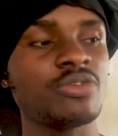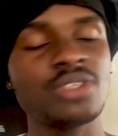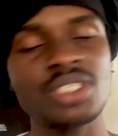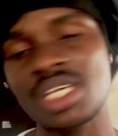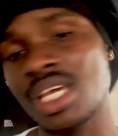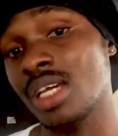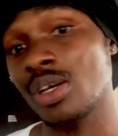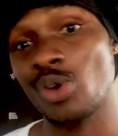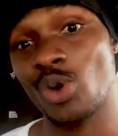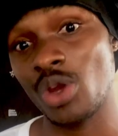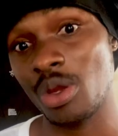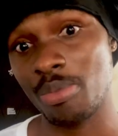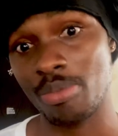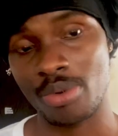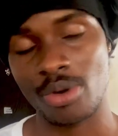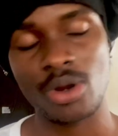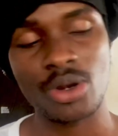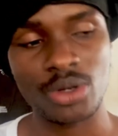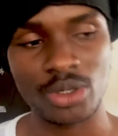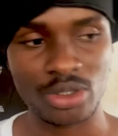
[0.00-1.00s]
tech or a
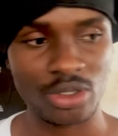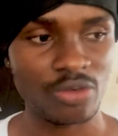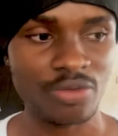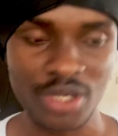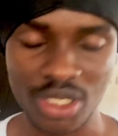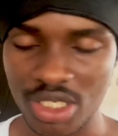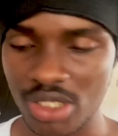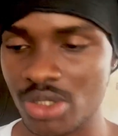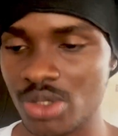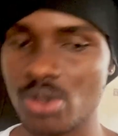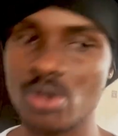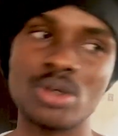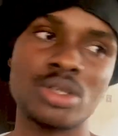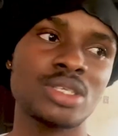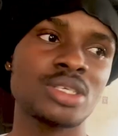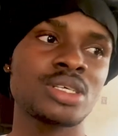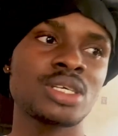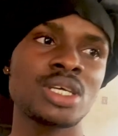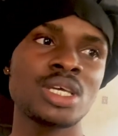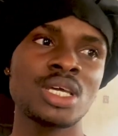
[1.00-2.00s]
product of any
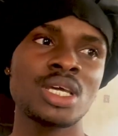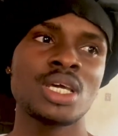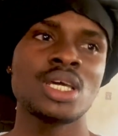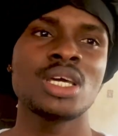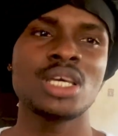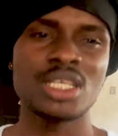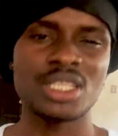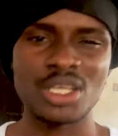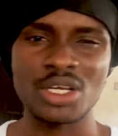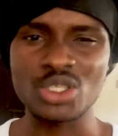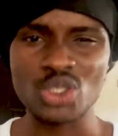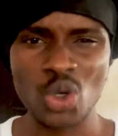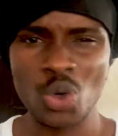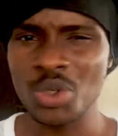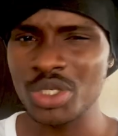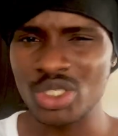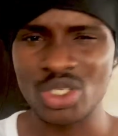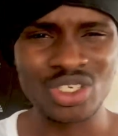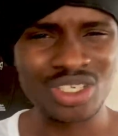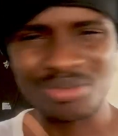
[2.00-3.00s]
sort. There's
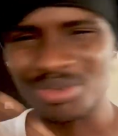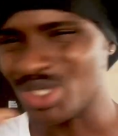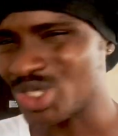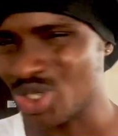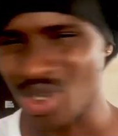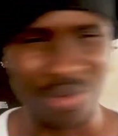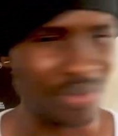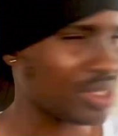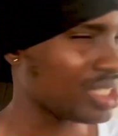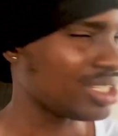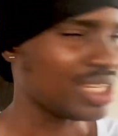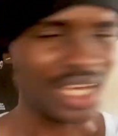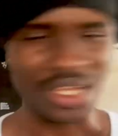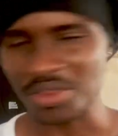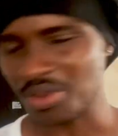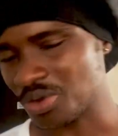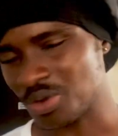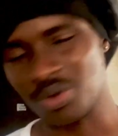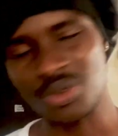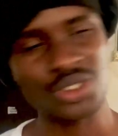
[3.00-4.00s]
always going to be something that
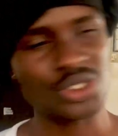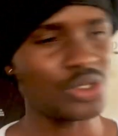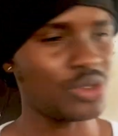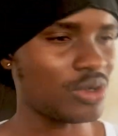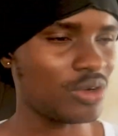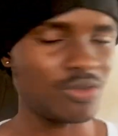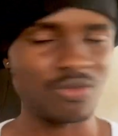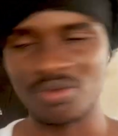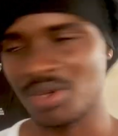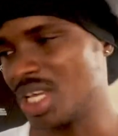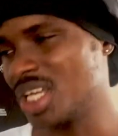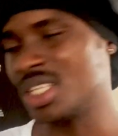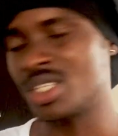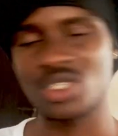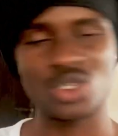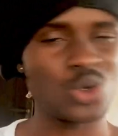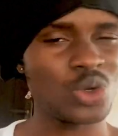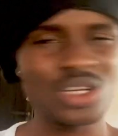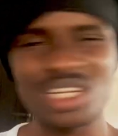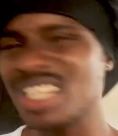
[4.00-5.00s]
throws you off. It's
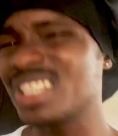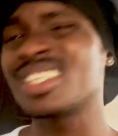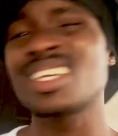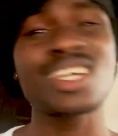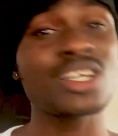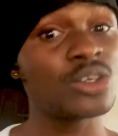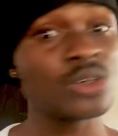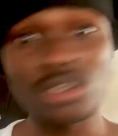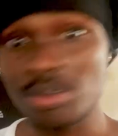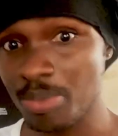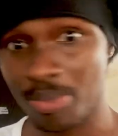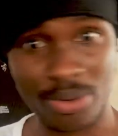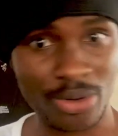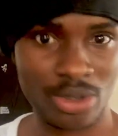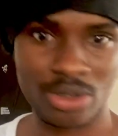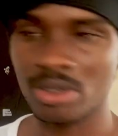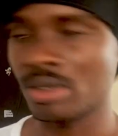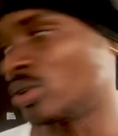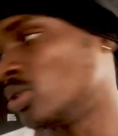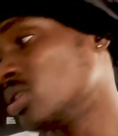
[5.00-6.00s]
good. It's a good
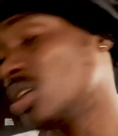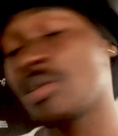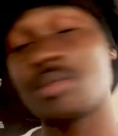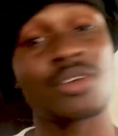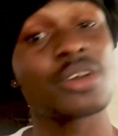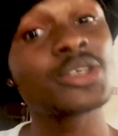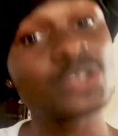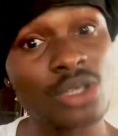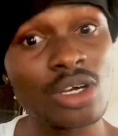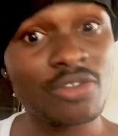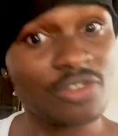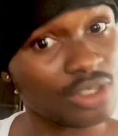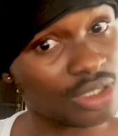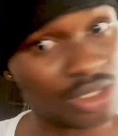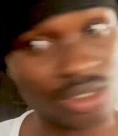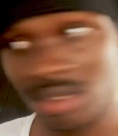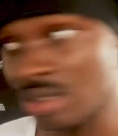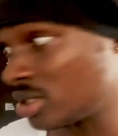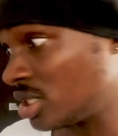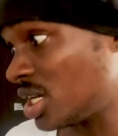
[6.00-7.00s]
product. Don't get me wrong, Resolve is
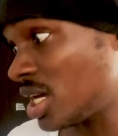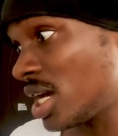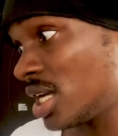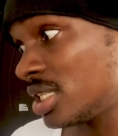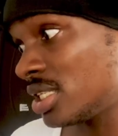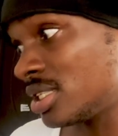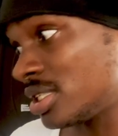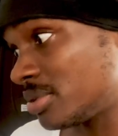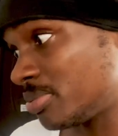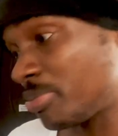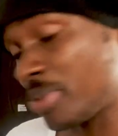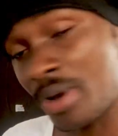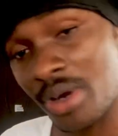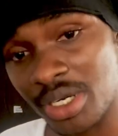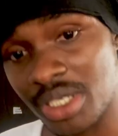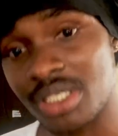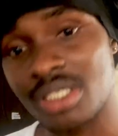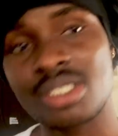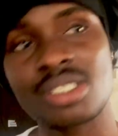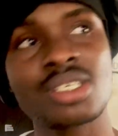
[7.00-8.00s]
good. It has its
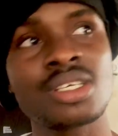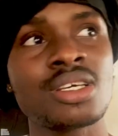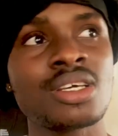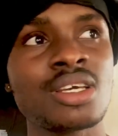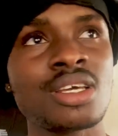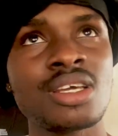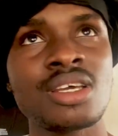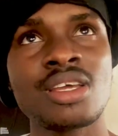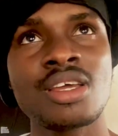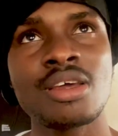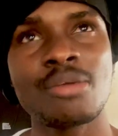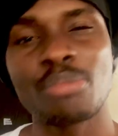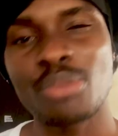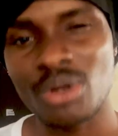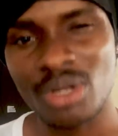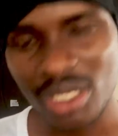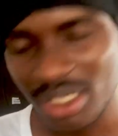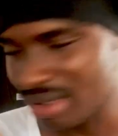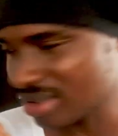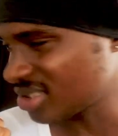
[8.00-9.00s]
perks,
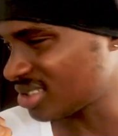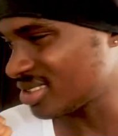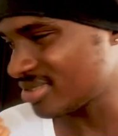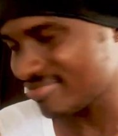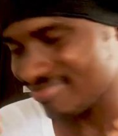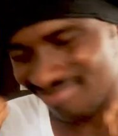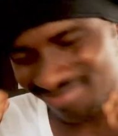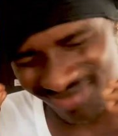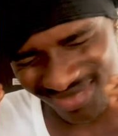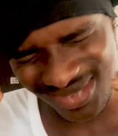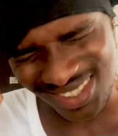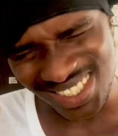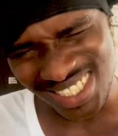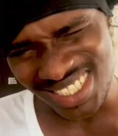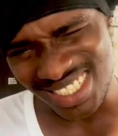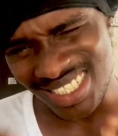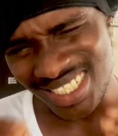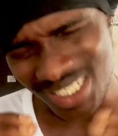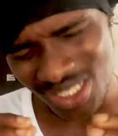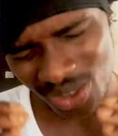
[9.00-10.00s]
but the
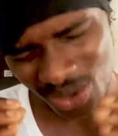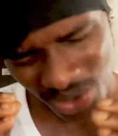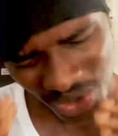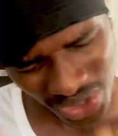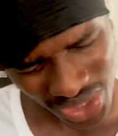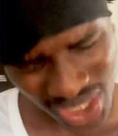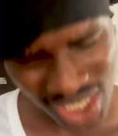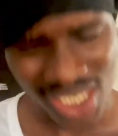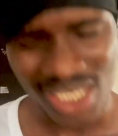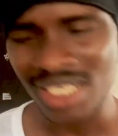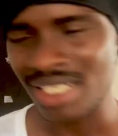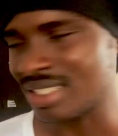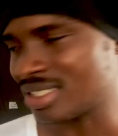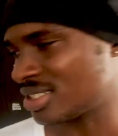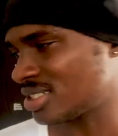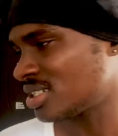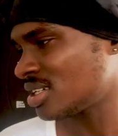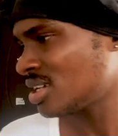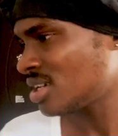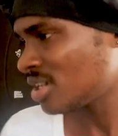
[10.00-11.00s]
little
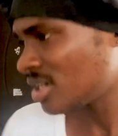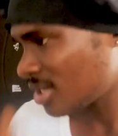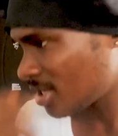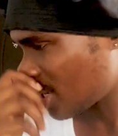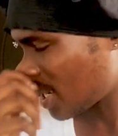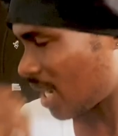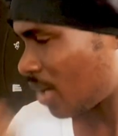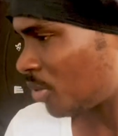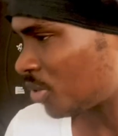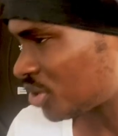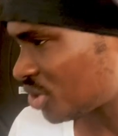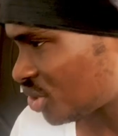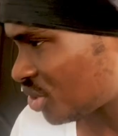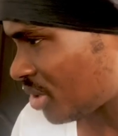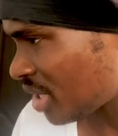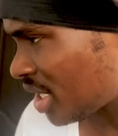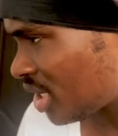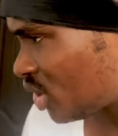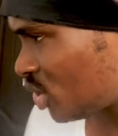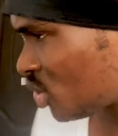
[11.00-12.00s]
things. I was
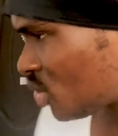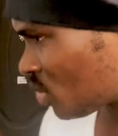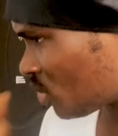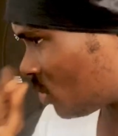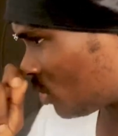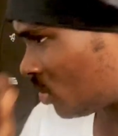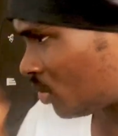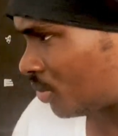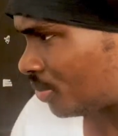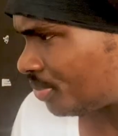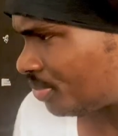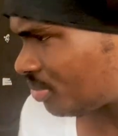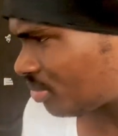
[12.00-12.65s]
trying to